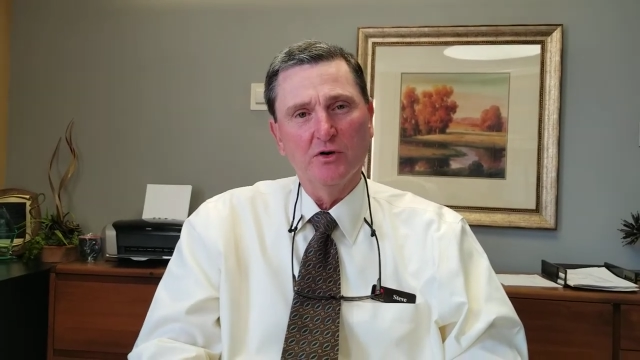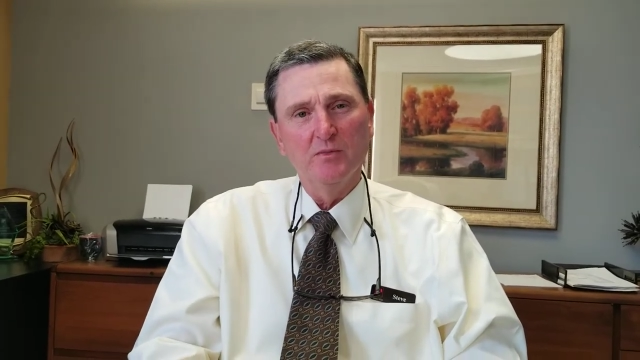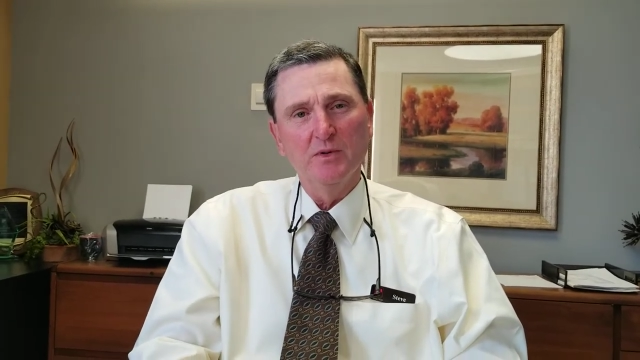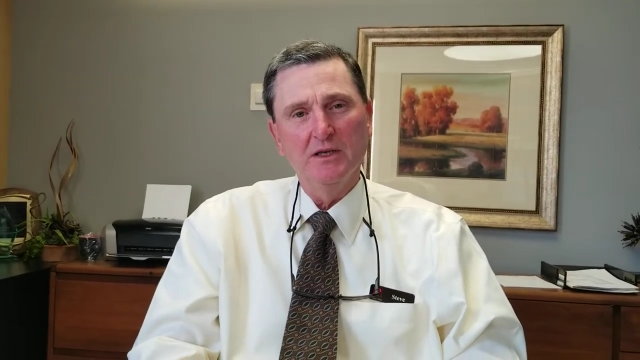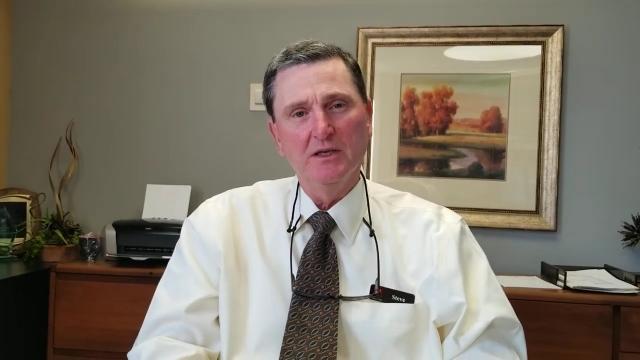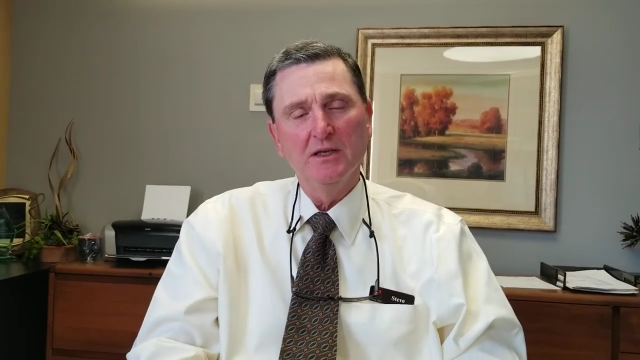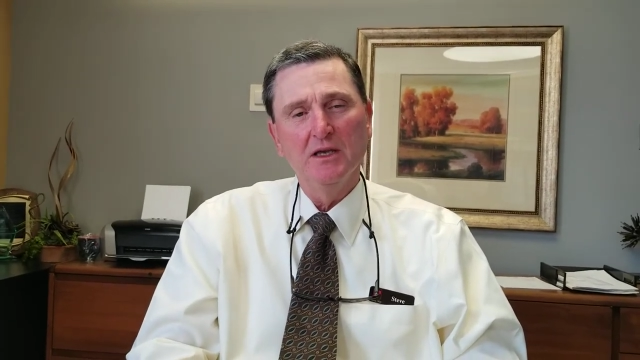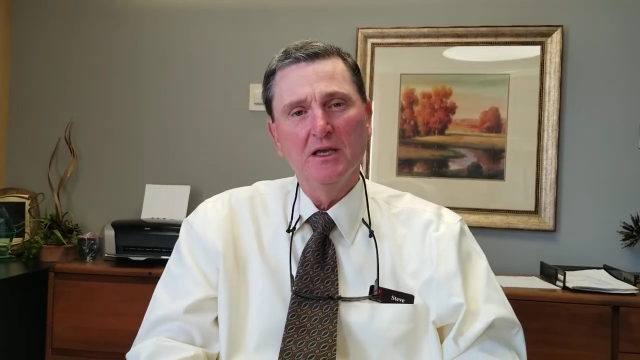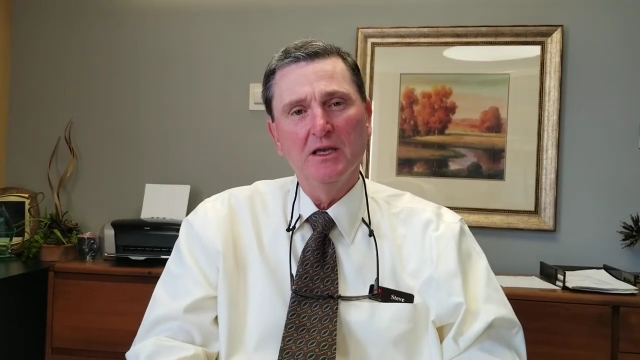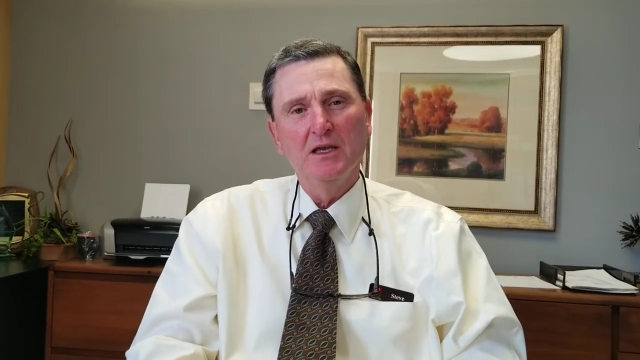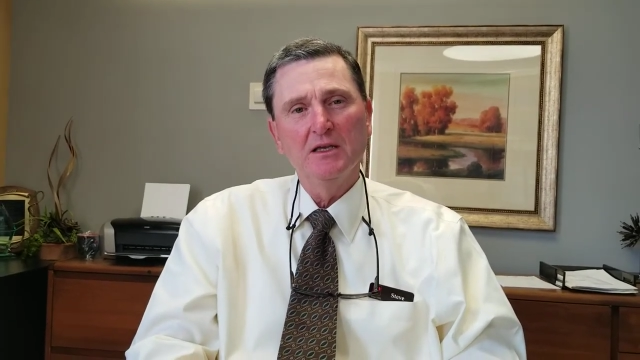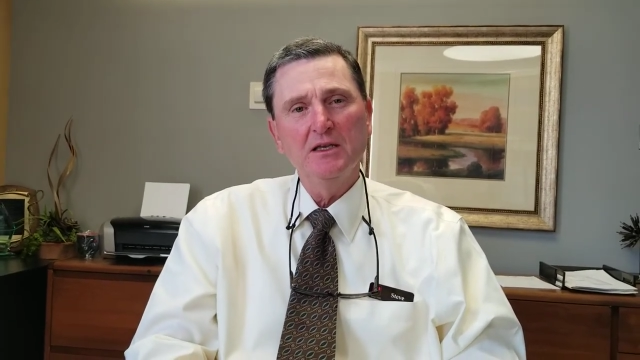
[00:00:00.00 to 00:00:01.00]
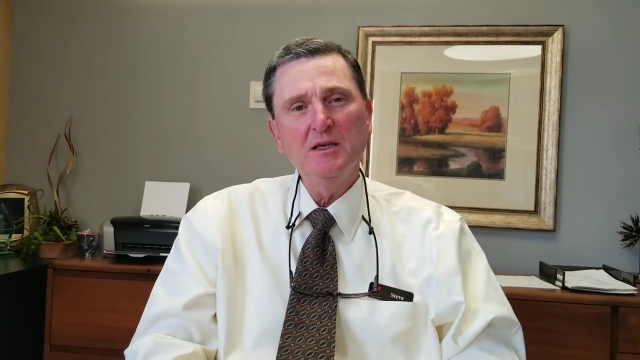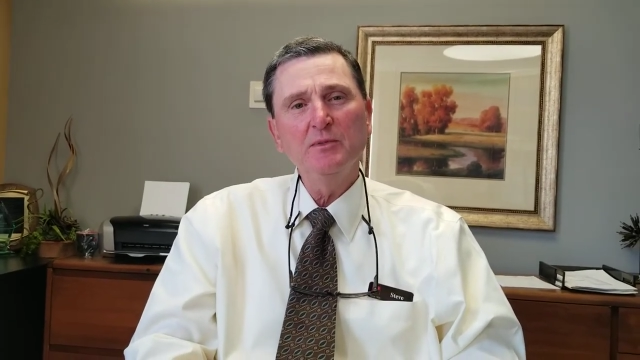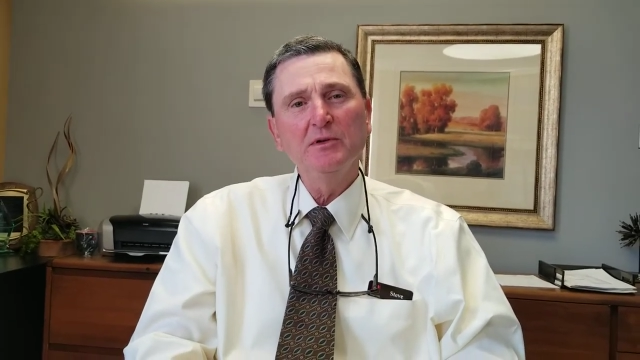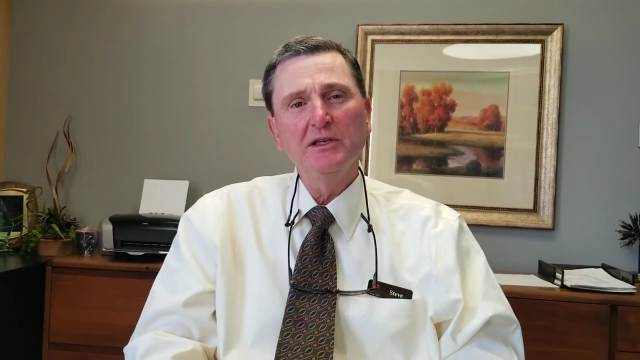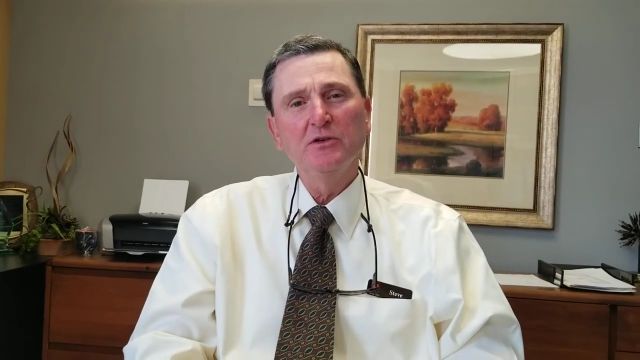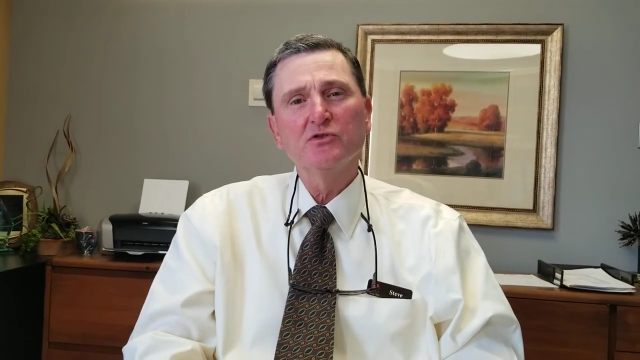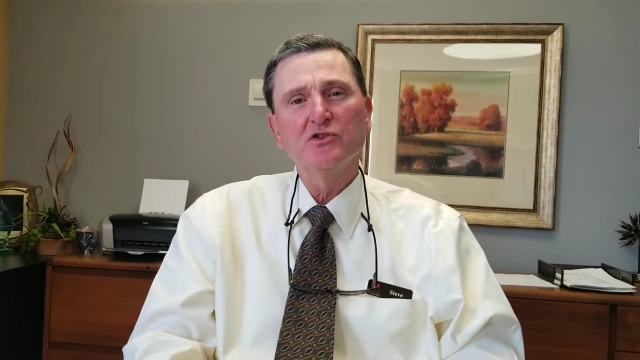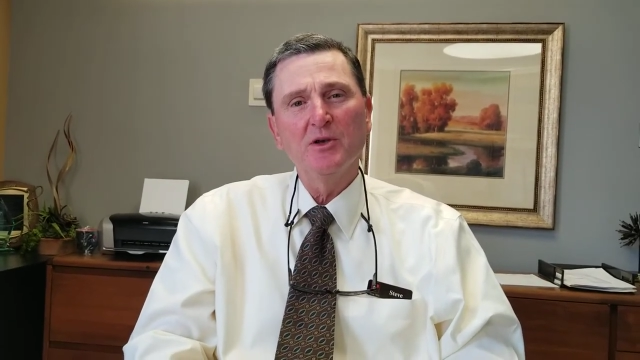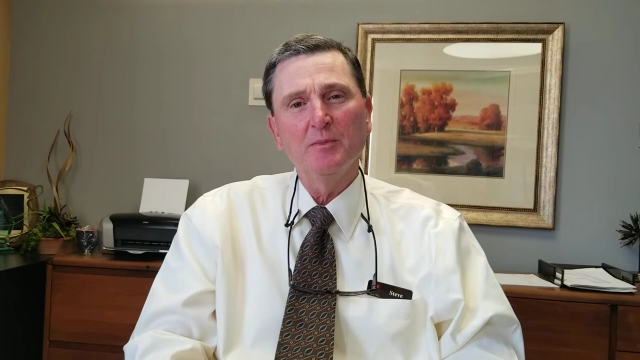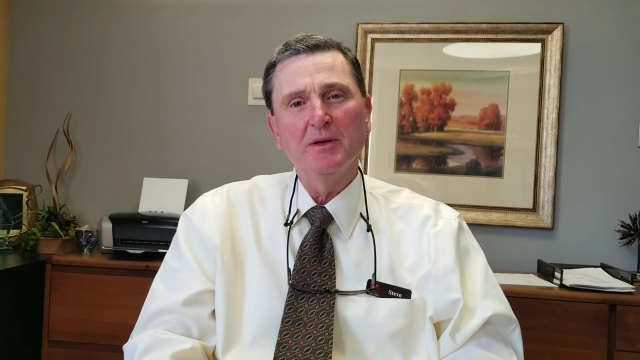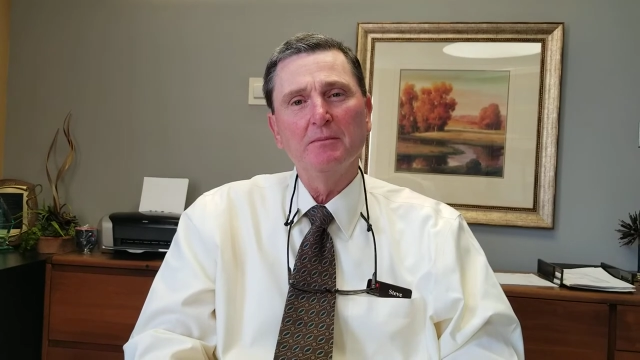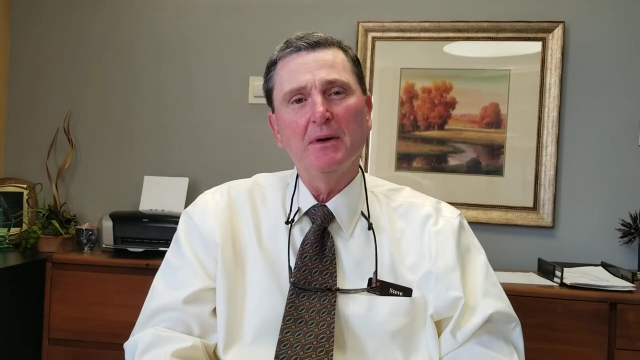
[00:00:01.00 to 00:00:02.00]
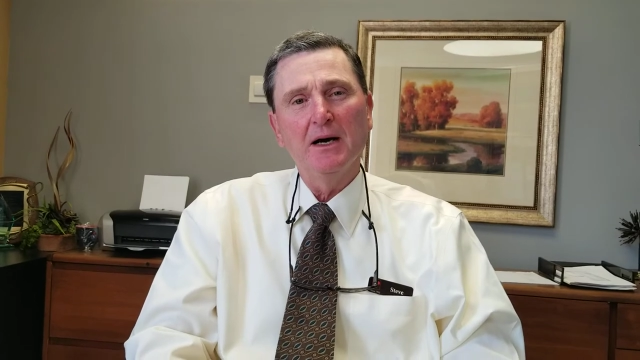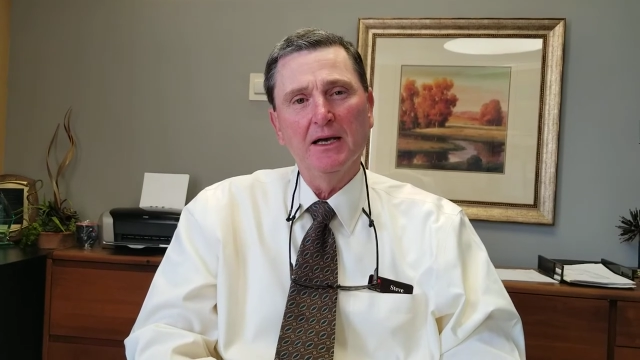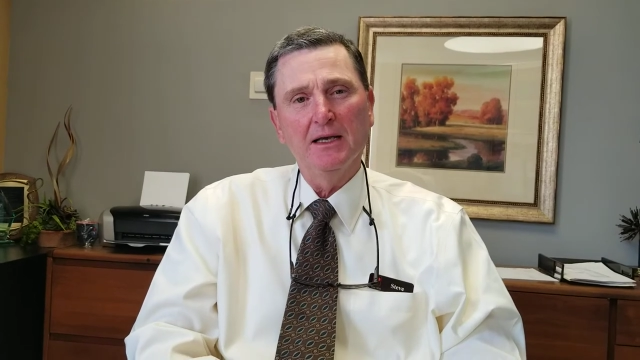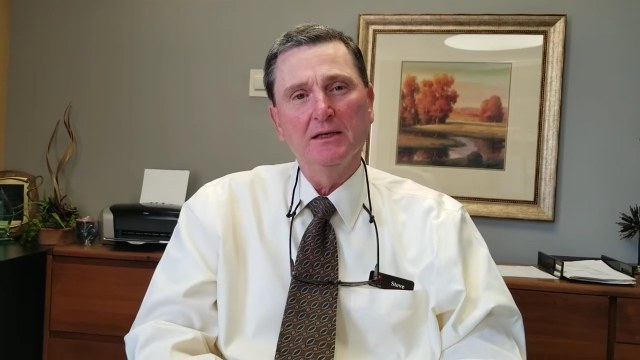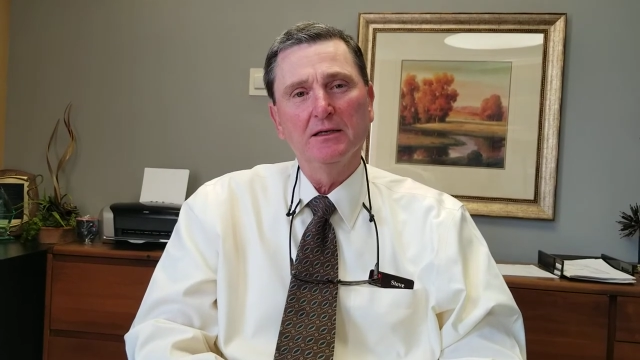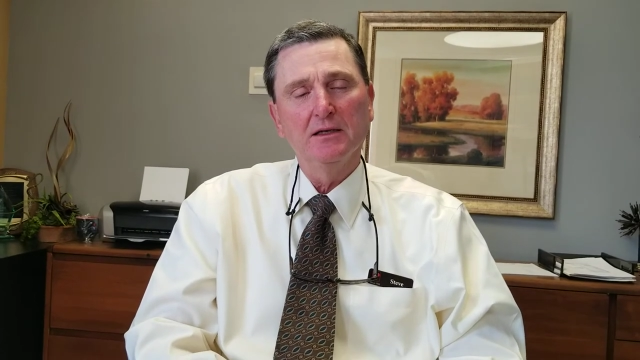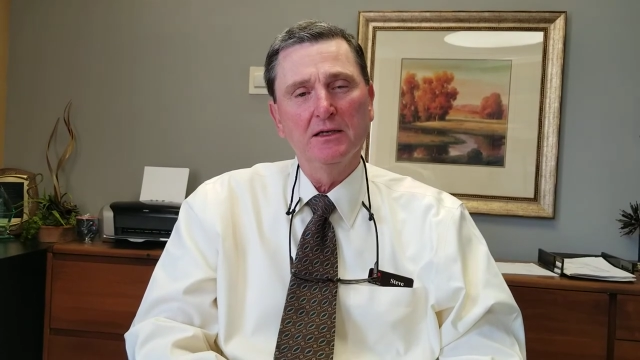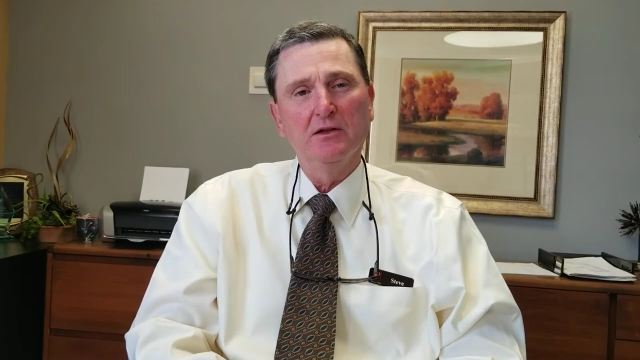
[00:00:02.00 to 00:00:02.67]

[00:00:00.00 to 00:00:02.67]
to be, keep leadership in mind.